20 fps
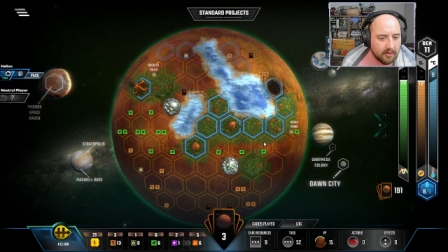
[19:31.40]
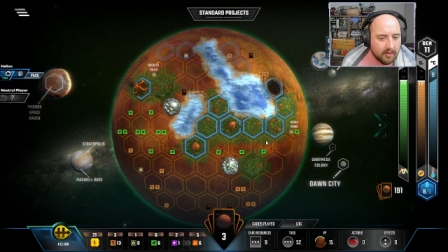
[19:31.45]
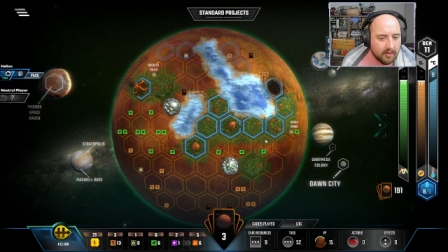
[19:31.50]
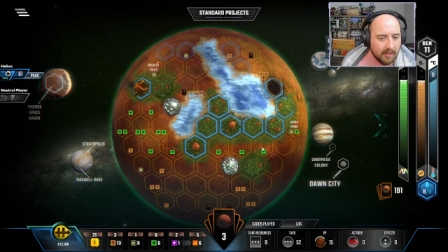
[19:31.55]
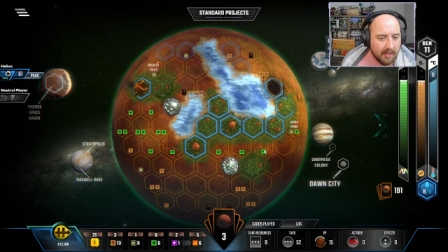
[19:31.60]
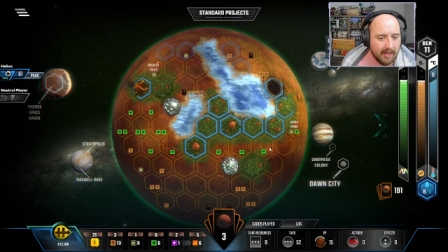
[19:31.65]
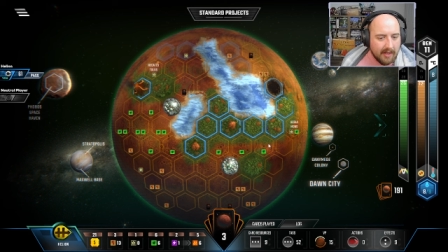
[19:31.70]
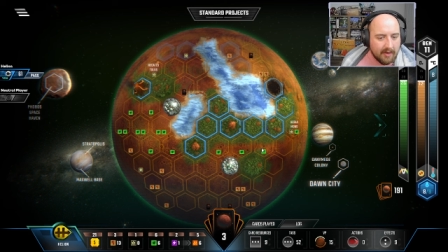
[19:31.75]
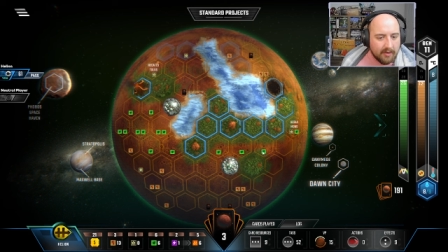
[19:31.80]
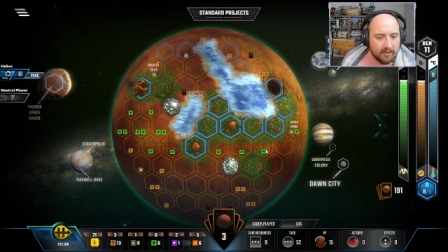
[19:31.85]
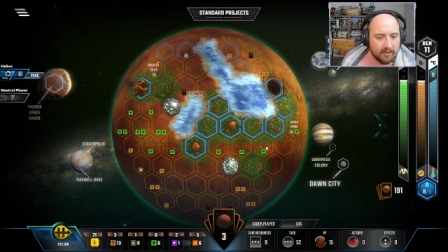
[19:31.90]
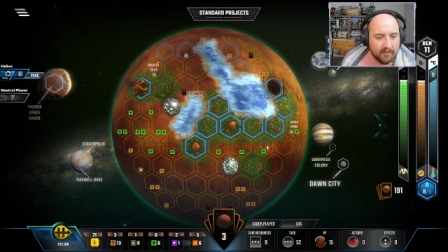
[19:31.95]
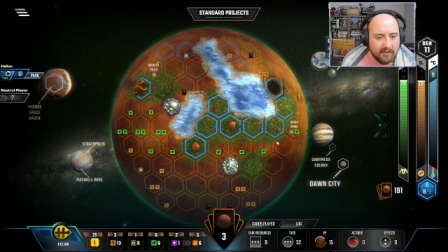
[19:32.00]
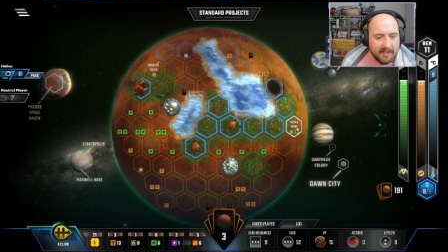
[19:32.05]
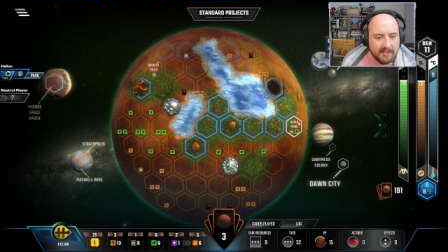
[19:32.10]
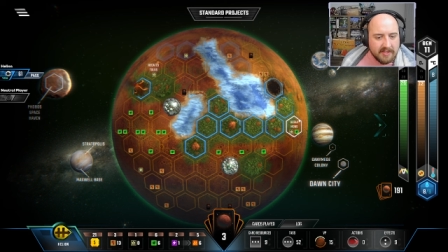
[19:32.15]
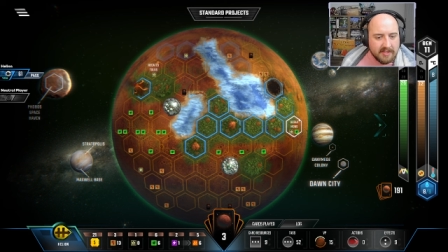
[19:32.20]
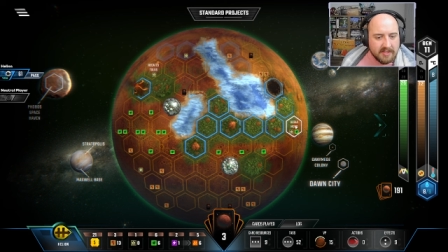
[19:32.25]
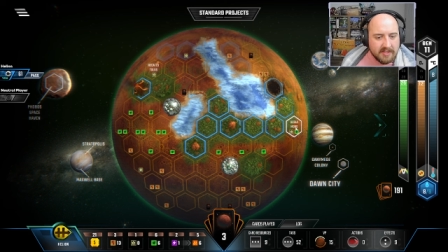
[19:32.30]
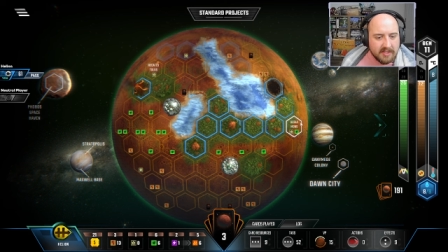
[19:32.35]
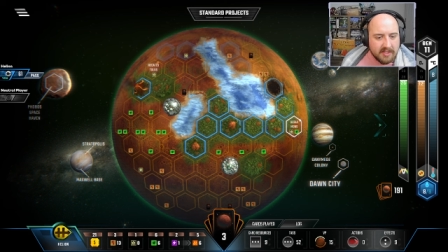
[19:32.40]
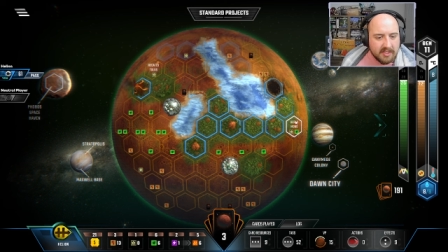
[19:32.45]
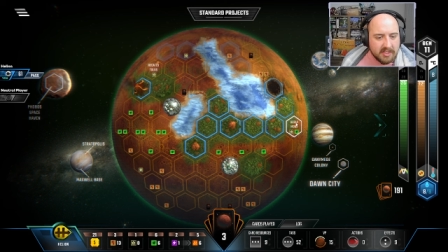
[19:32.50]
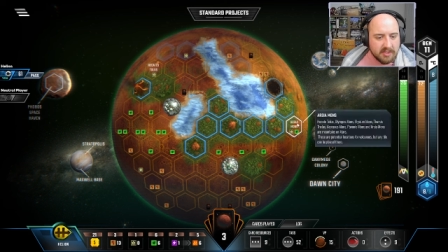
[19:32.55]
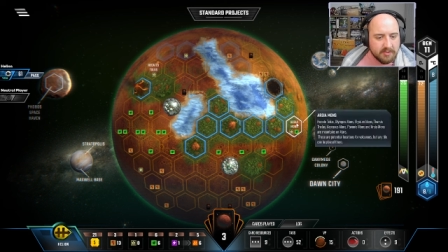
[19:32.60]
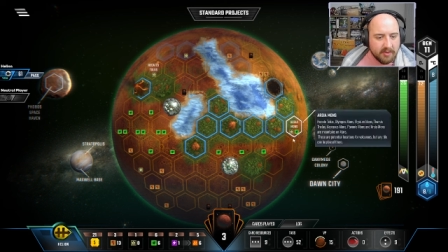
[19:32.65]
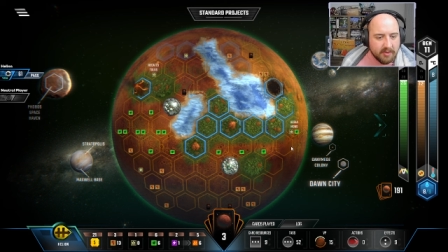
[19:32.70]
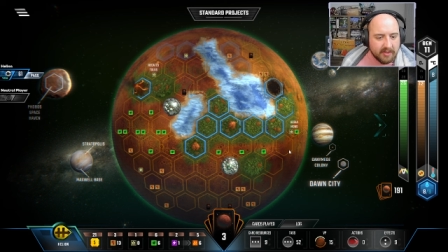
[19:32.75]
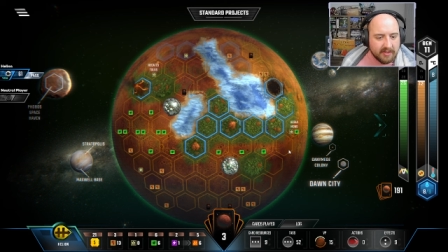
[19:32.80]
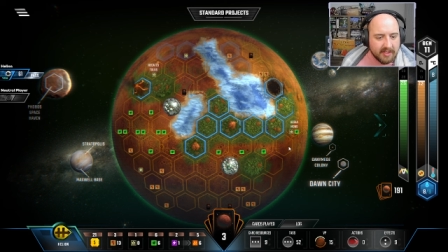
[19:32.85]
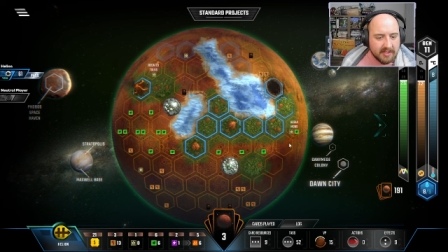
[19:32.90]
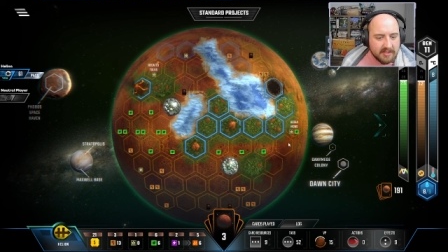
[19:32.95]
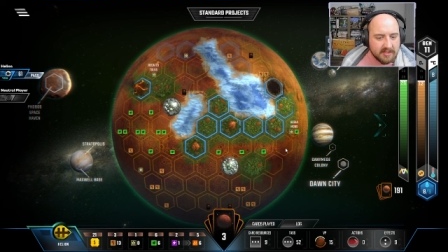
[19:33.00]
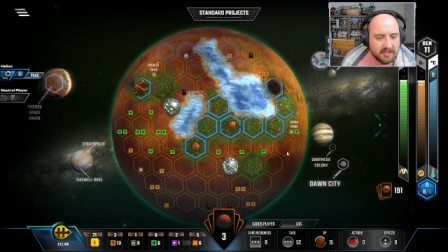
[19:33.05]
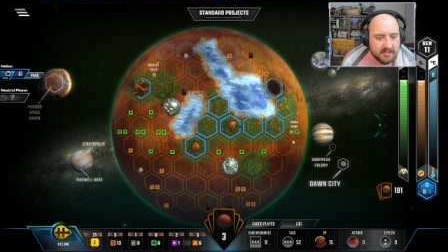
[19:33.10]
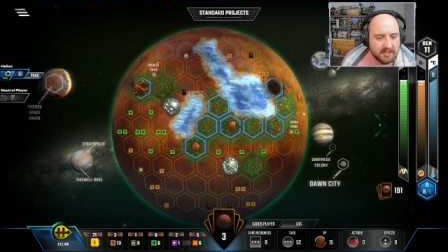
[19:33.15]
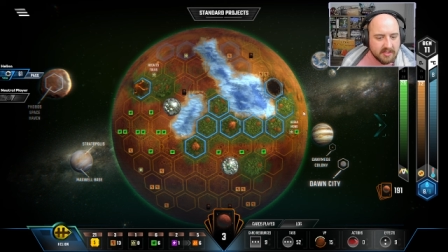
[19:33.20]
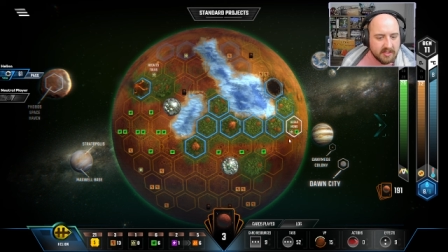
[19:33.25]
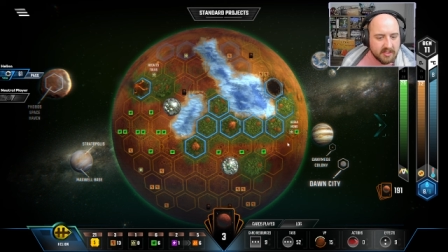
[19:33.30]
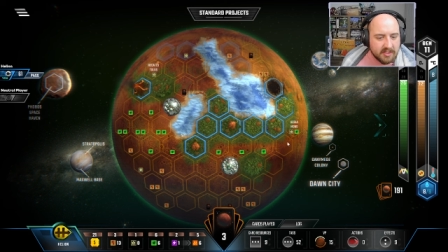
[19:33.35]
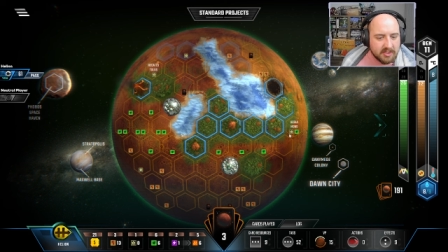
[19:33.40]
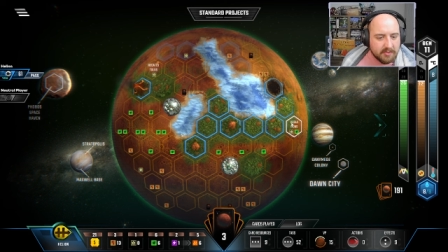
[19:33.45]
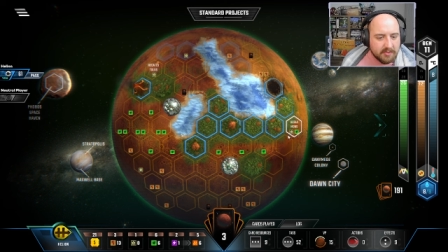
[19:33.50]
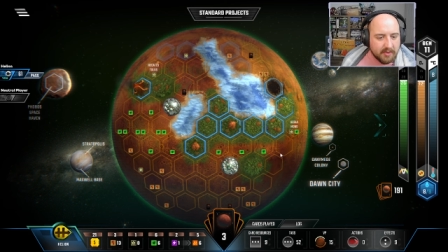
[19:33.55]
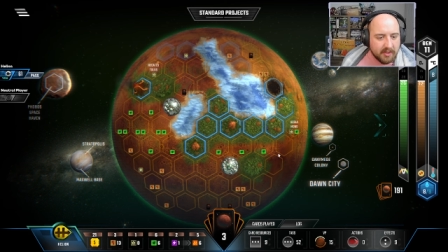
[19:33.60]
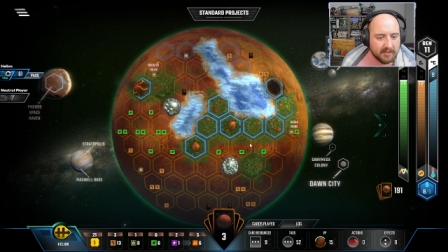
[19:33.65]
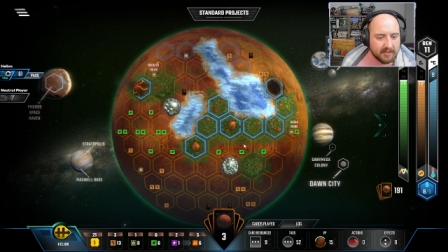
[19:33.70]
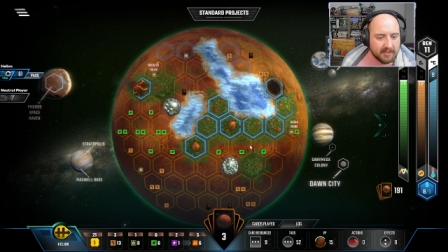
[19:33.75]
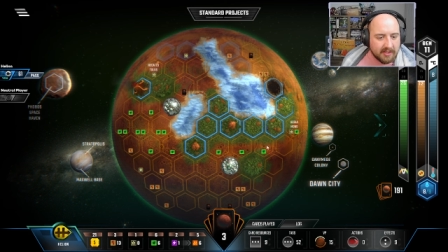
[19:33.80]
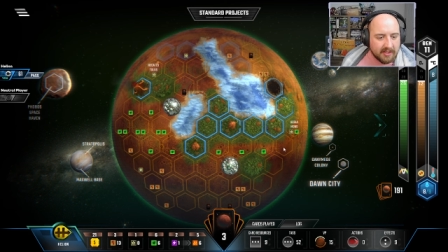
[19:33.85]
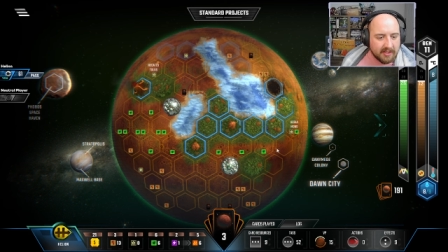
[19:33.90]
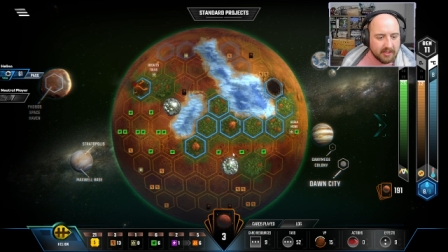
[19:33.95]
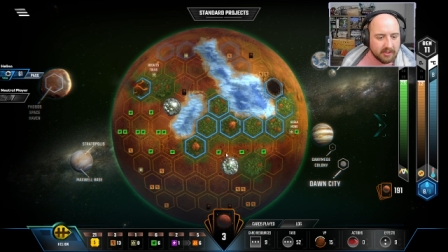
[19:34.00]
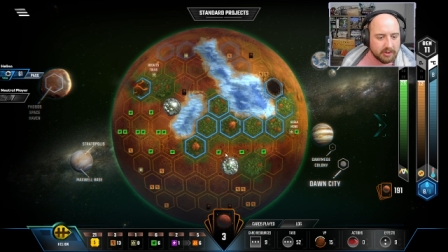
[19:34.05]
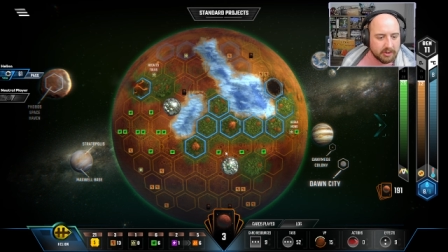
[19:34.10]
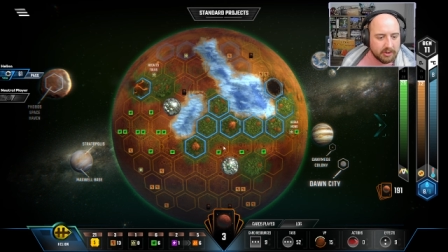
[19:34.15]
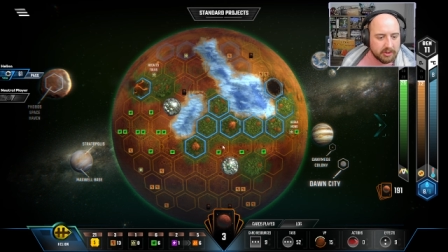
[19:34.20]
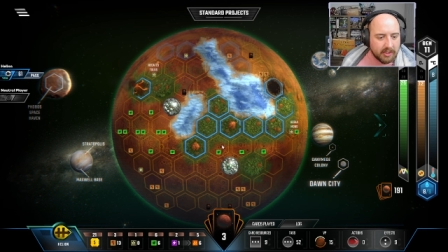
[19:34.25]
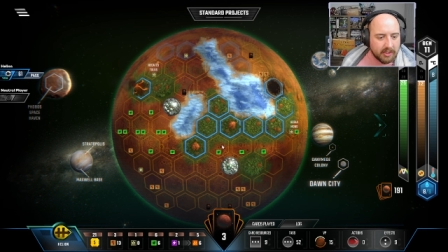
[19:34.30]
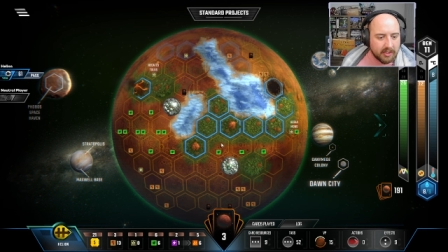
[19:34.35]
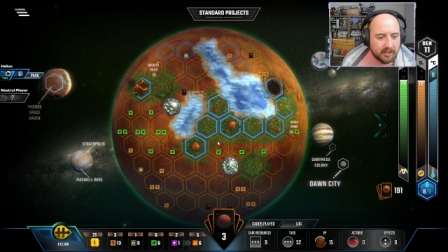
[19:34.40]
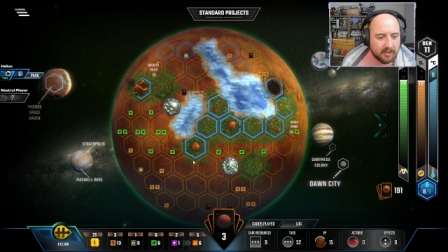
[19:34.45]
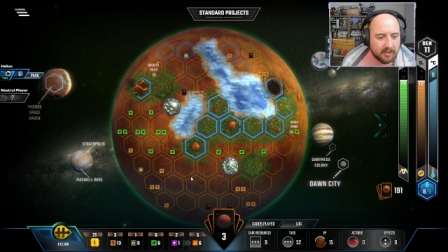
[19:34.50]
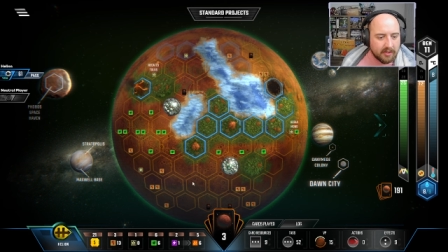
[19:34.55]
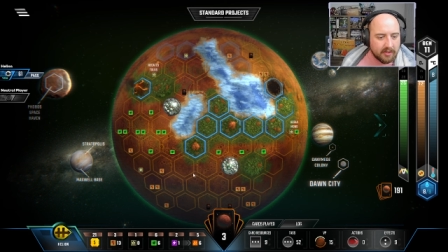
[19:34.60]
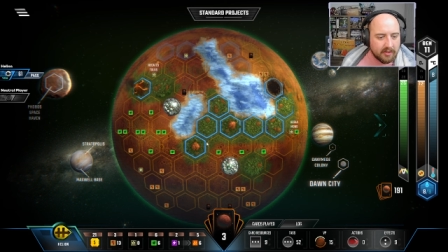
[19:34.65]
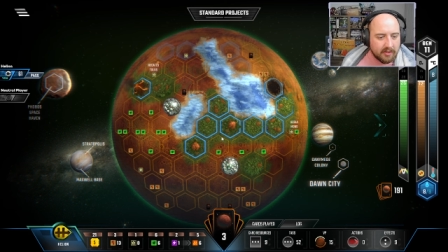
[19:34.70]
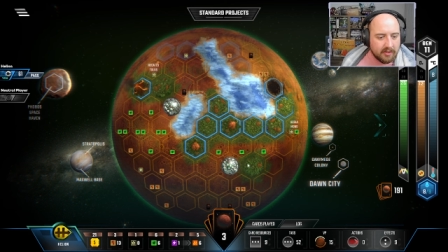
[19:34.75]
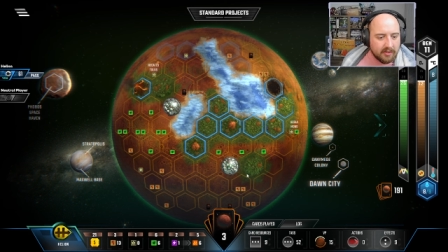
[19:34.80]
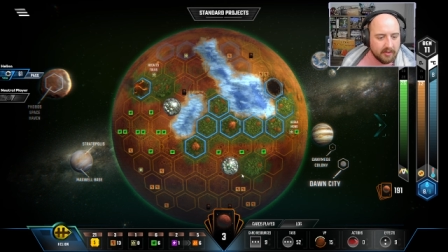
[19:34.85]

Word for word: I don't know. That's a city spot. That's a city spot. They can share.